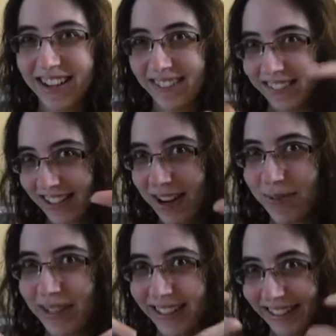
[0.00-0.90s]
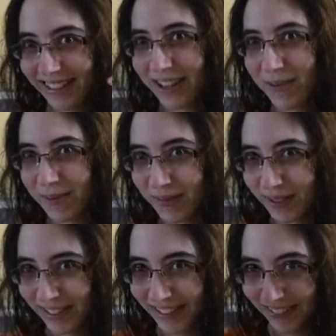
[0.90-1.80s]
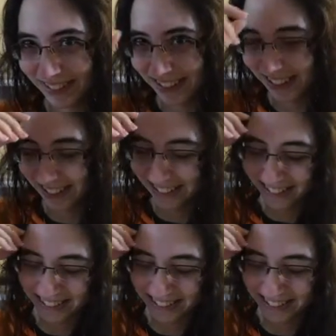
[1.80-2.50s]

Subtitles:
have the comment come up on the video.